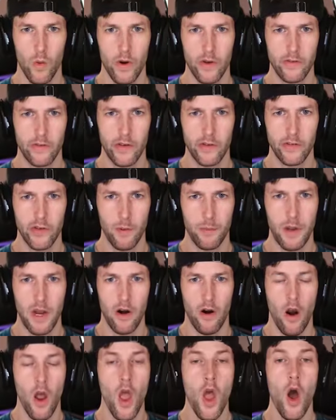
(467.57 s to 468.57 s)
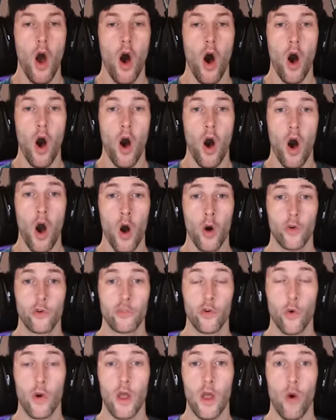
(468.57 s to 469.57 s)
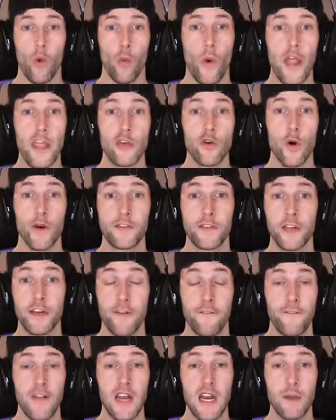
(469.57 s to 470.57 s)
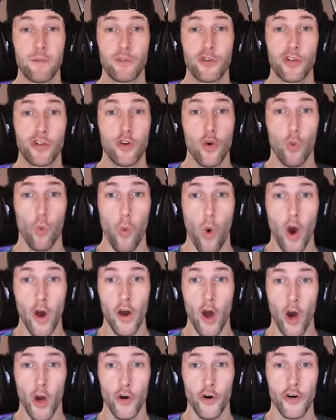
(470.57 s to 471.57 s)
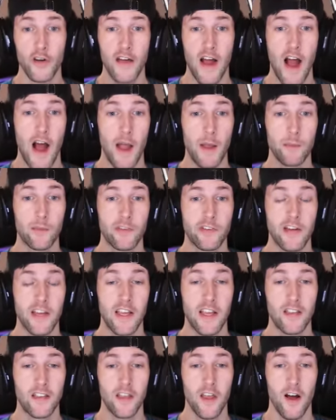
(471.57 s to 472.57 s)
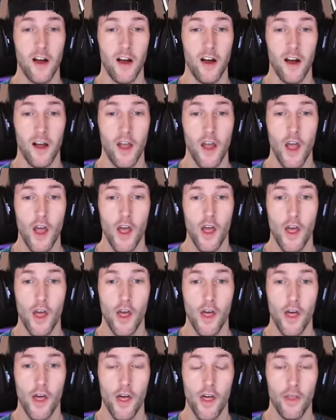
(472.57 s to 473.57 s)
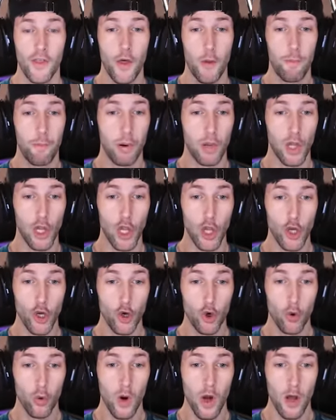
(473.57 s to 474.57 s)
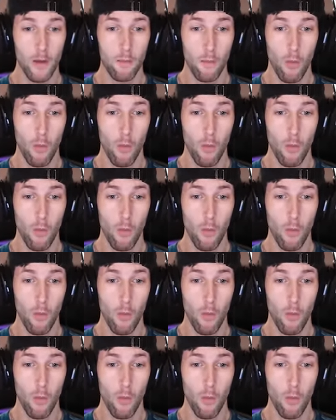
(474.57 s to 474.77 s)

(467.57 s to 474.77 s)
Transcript: What is this up here? Oh, so wait, you have to defeat him 100 times to get the the blue